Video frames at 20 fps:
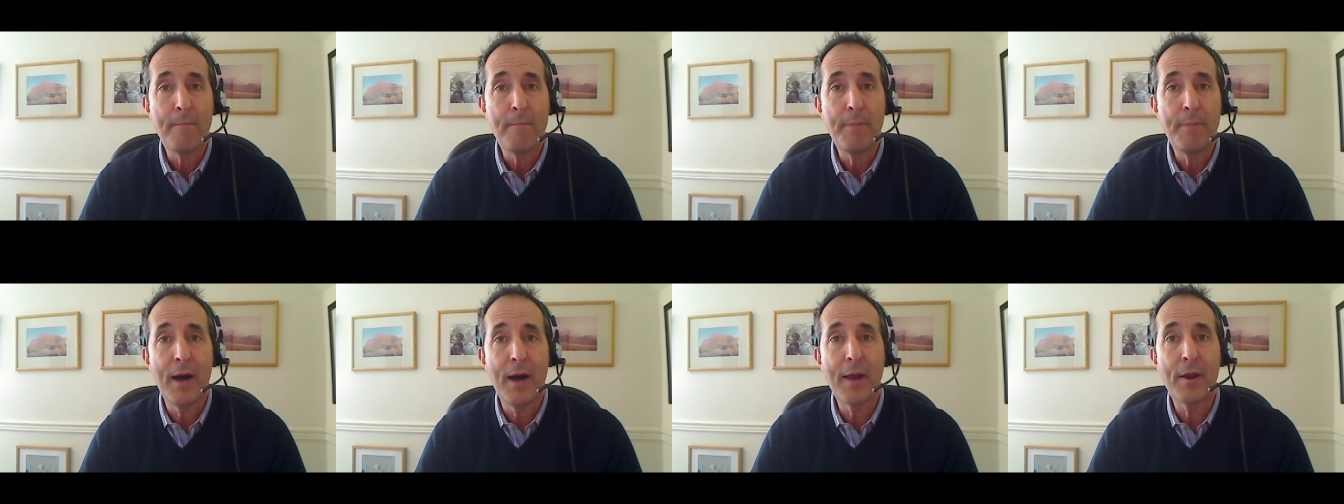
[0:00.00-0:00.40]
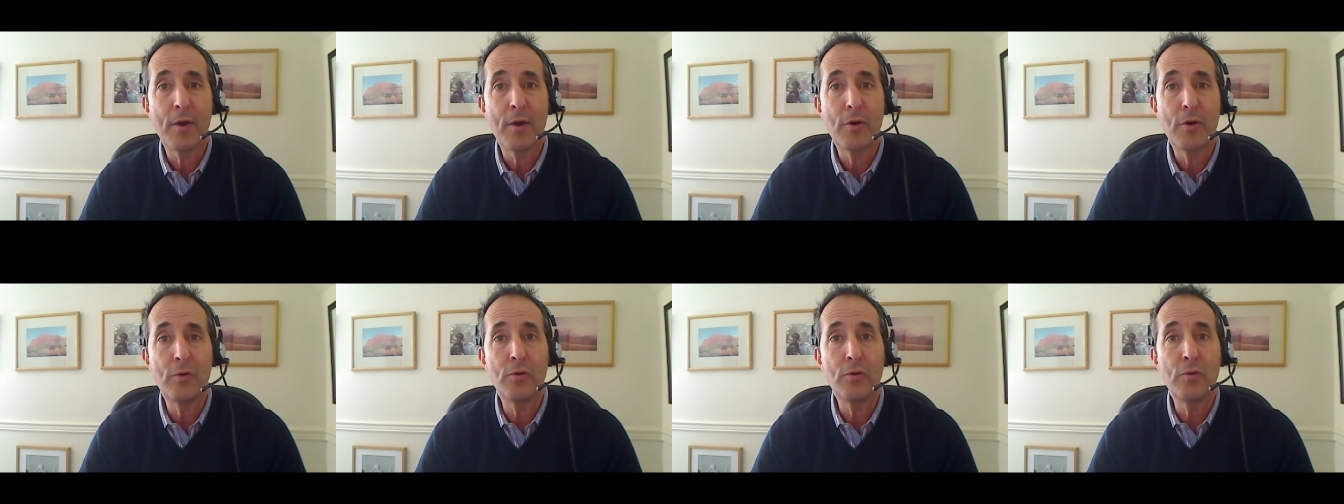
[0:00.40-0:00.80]
but
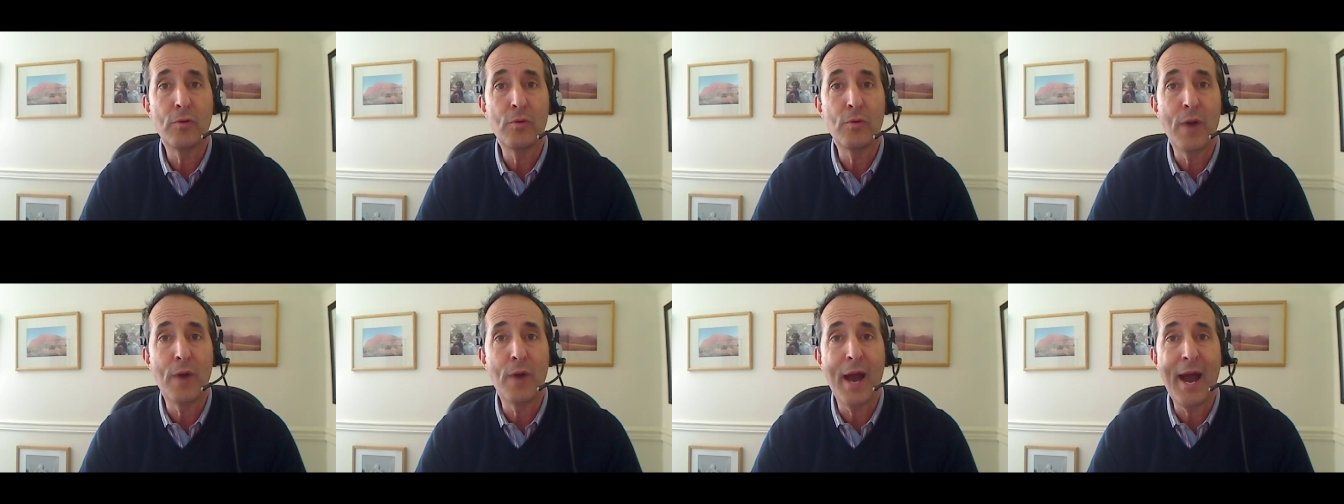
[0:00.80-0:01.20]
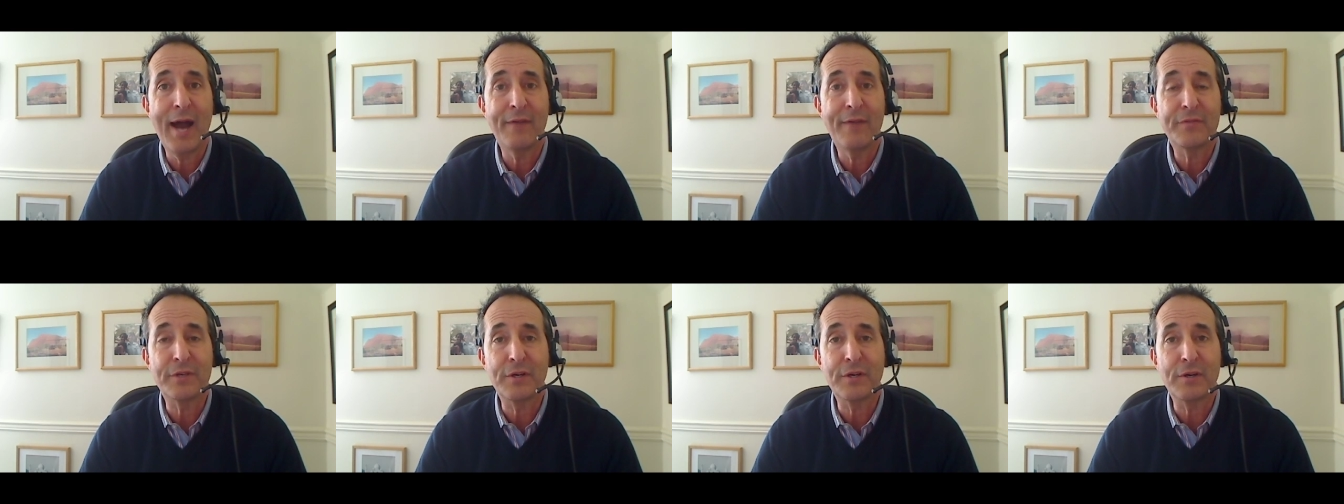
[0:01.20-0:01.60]
who,
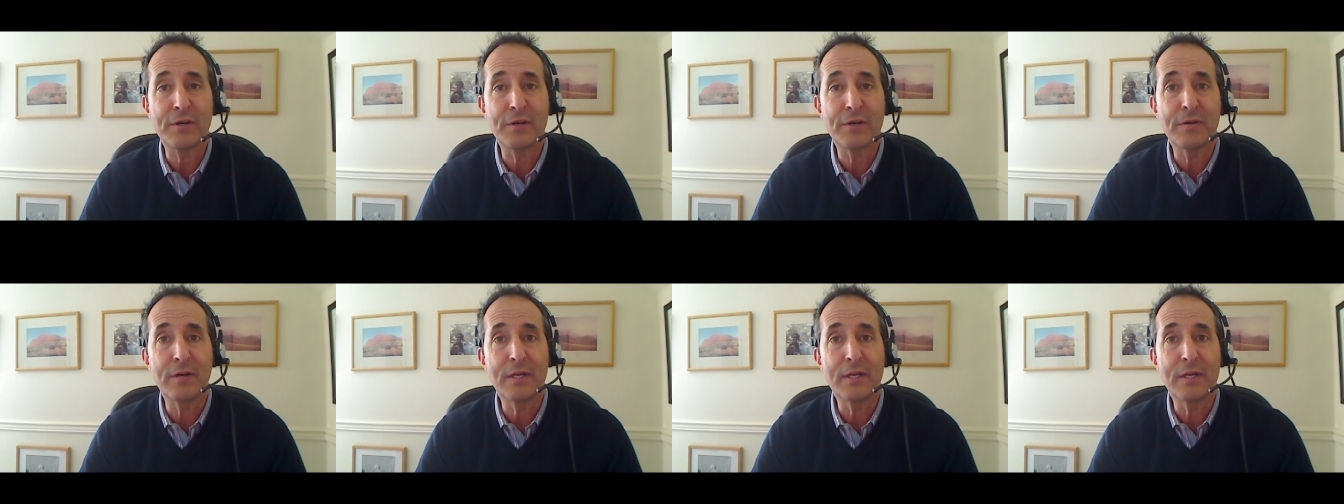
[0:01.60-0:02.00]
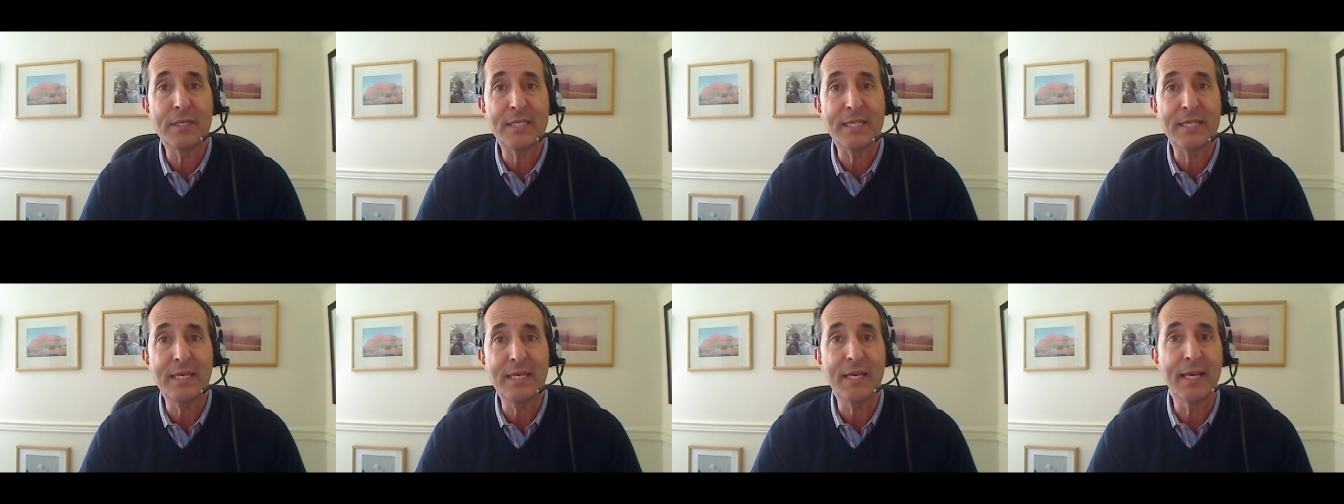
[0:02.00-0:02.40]
after
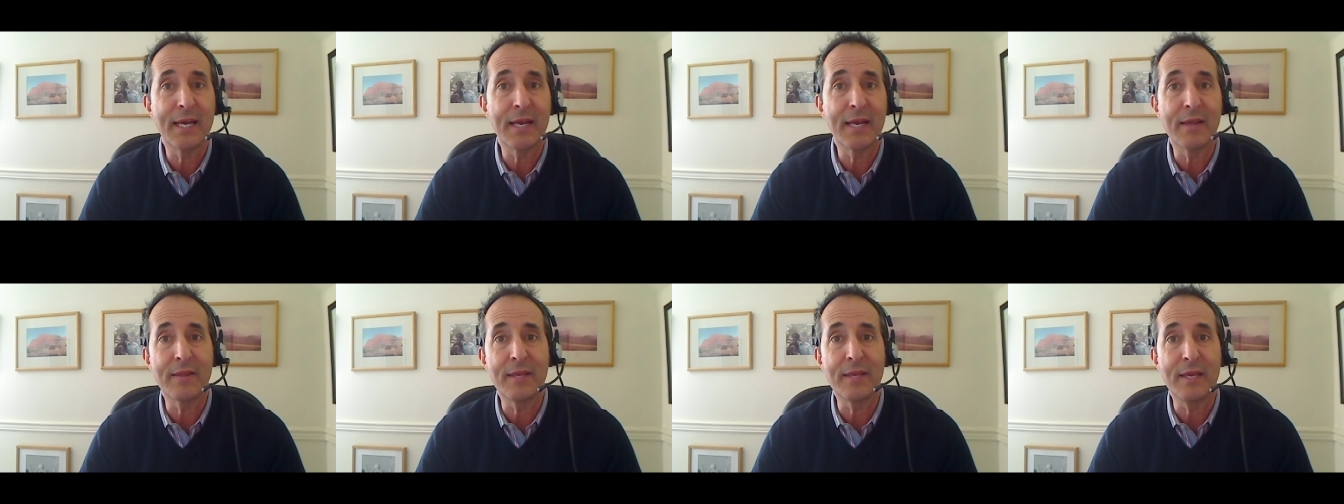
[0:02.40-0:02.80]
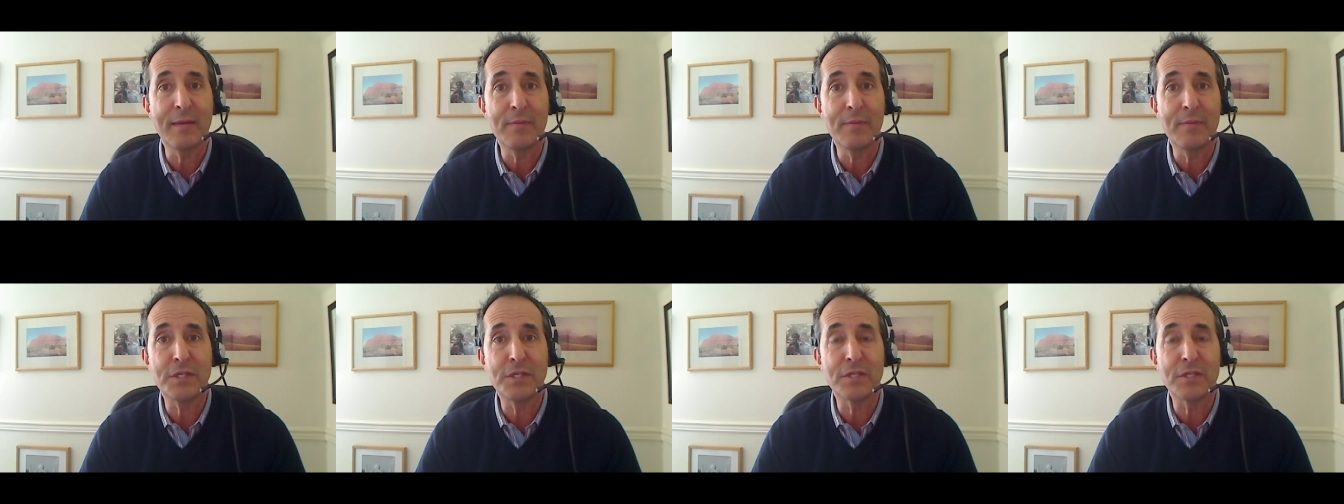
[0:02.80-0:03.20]
seeing the
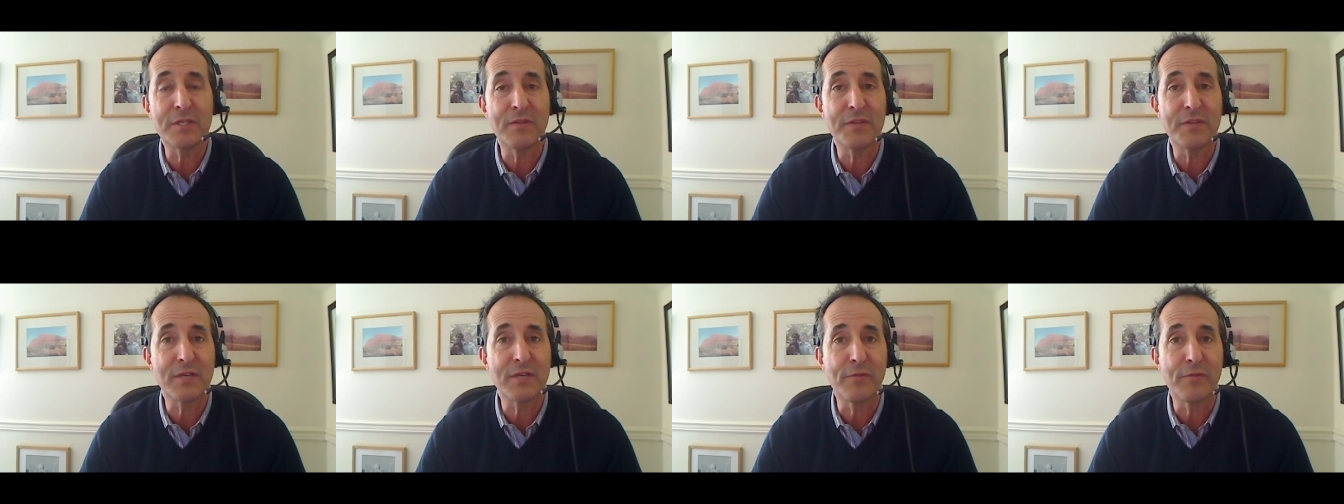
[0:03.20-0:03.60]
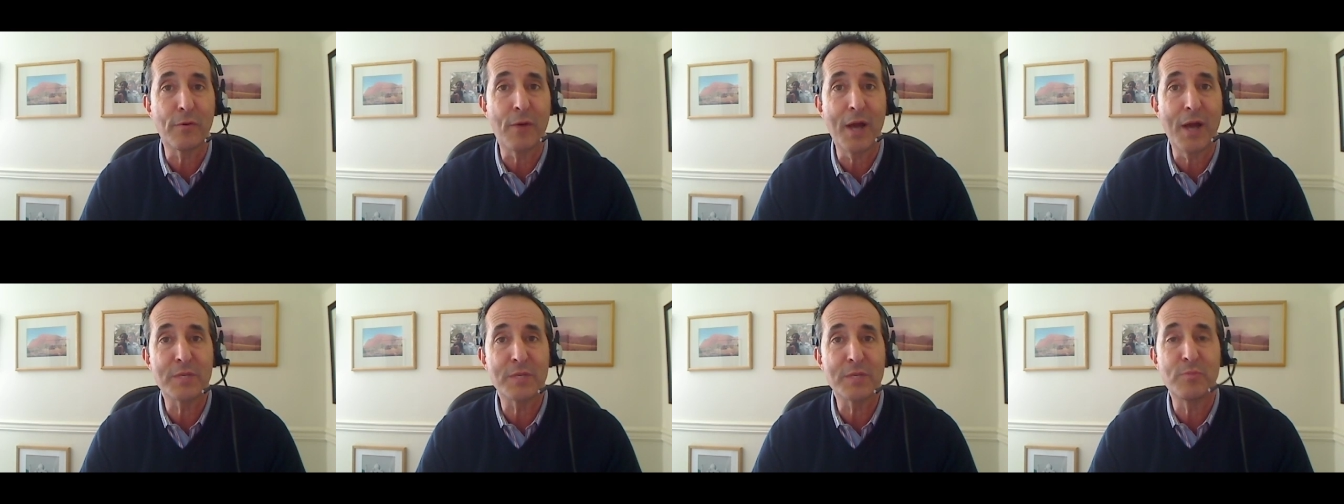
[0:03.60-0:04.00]
images of the civil
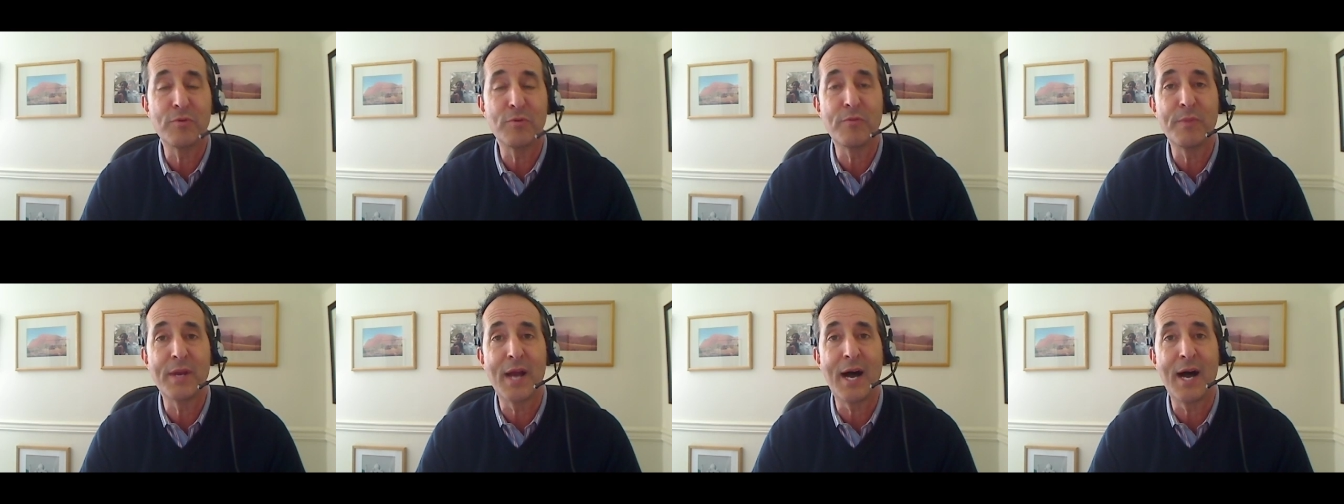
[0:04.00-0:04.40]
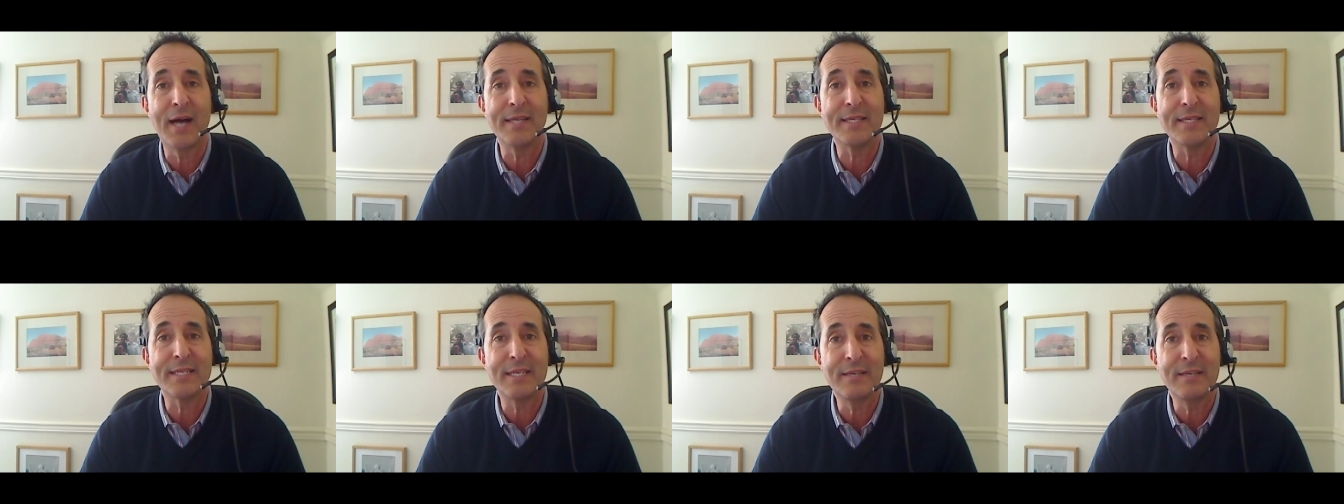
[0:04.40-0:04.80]
rights movement
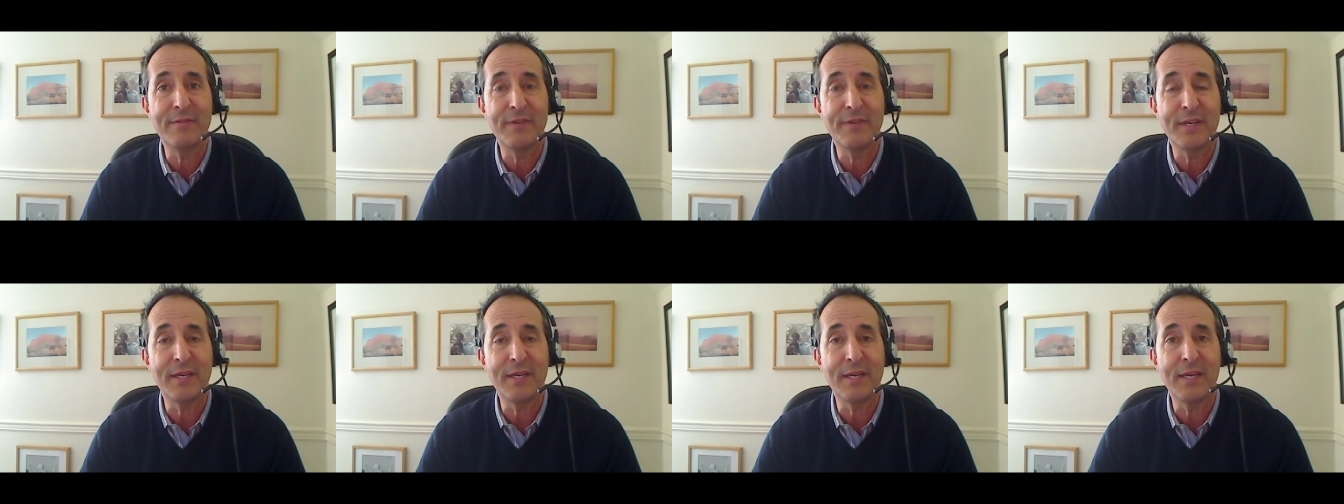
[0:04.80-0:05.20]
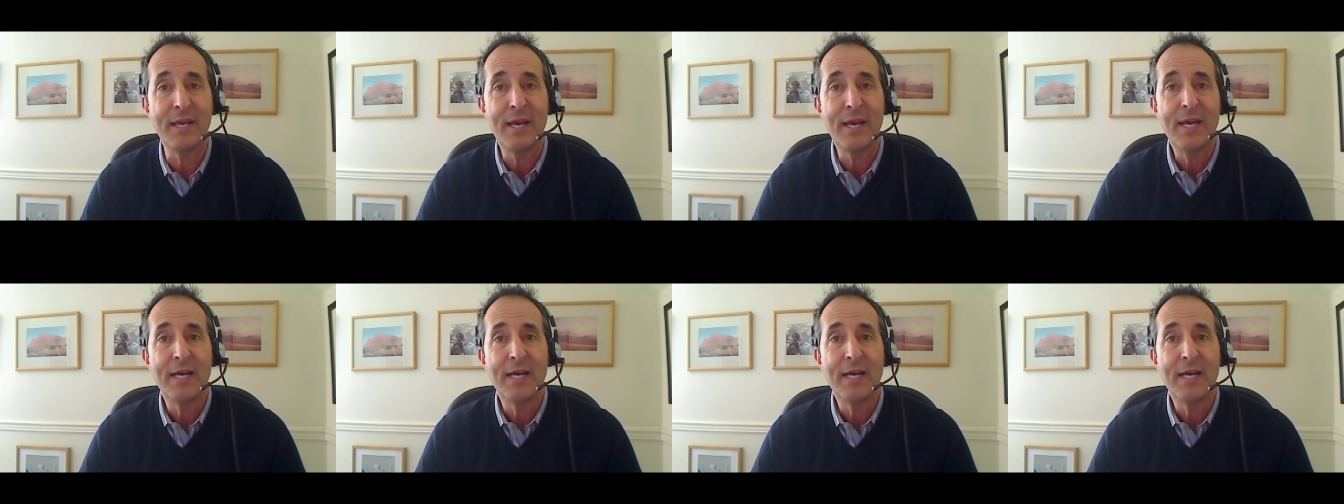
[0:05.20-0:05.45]
on TV,